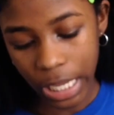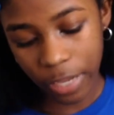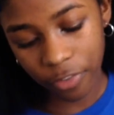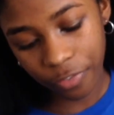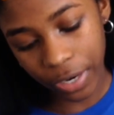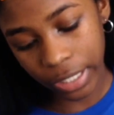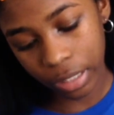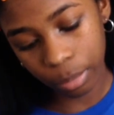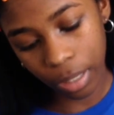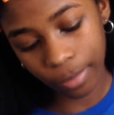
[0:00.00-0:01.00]
If you farted
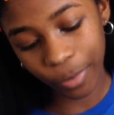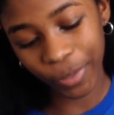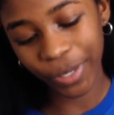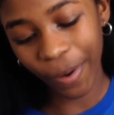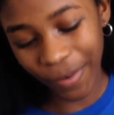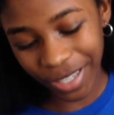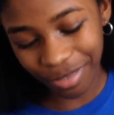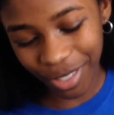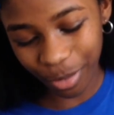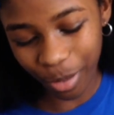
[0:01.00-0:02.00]
in public, will you own
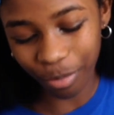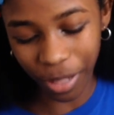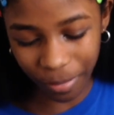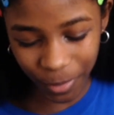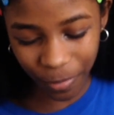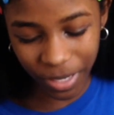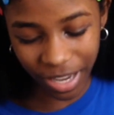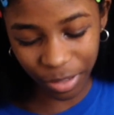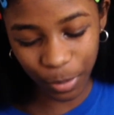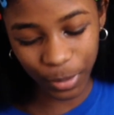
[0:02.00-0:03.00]
up to it, bun someone
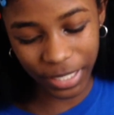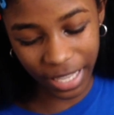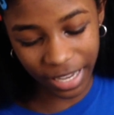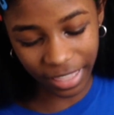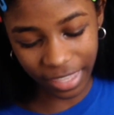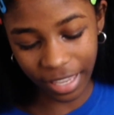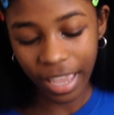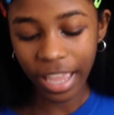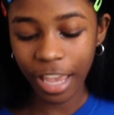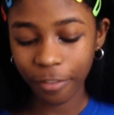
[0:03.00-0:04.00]
else, or say nothing?
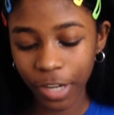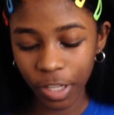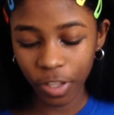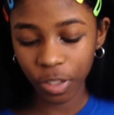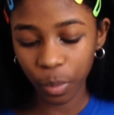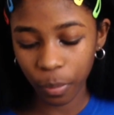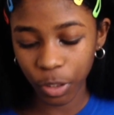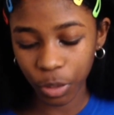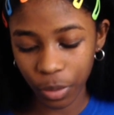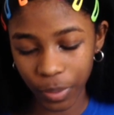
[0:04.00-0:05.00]
If none of these, what
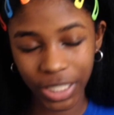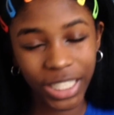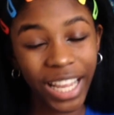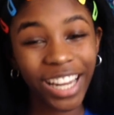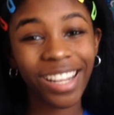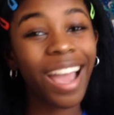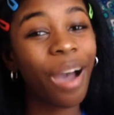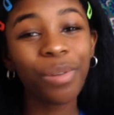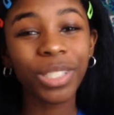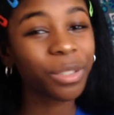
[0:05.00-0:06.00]
would you do instead?
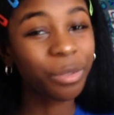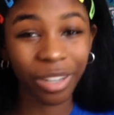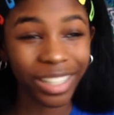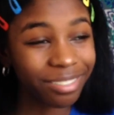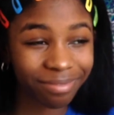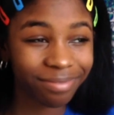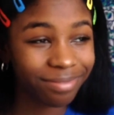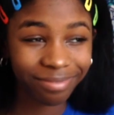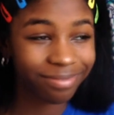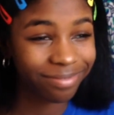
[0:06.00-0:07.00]
I would just run.
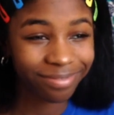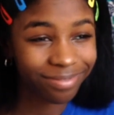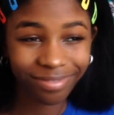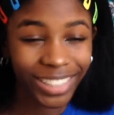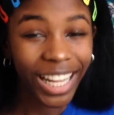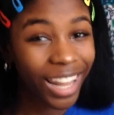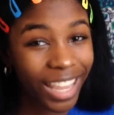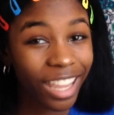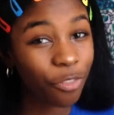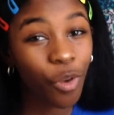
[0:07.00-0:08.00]

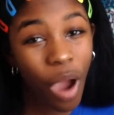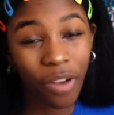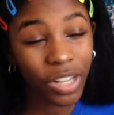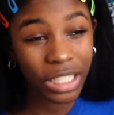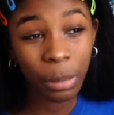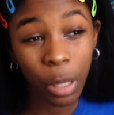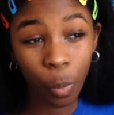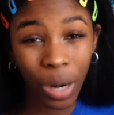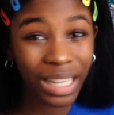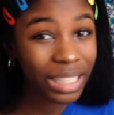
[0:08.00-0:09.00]
Like, if you ever see me
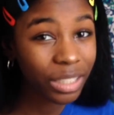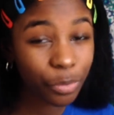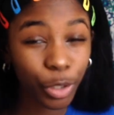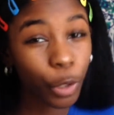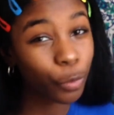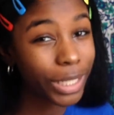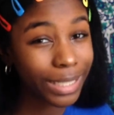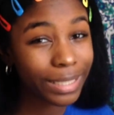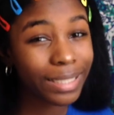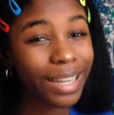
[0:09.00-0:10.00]
running for no
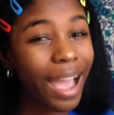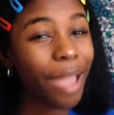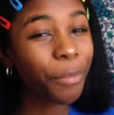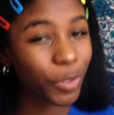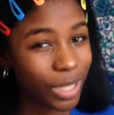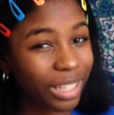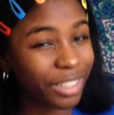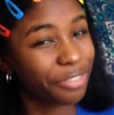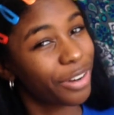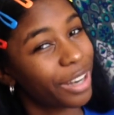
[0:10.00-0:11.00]
reason, I most
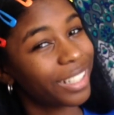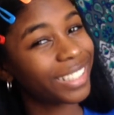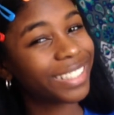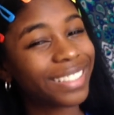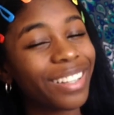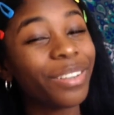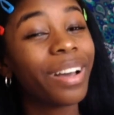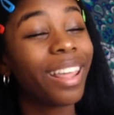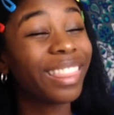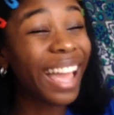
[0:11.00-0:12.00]
likely farted. So,
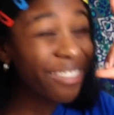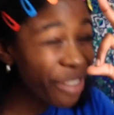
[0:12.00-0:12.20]
life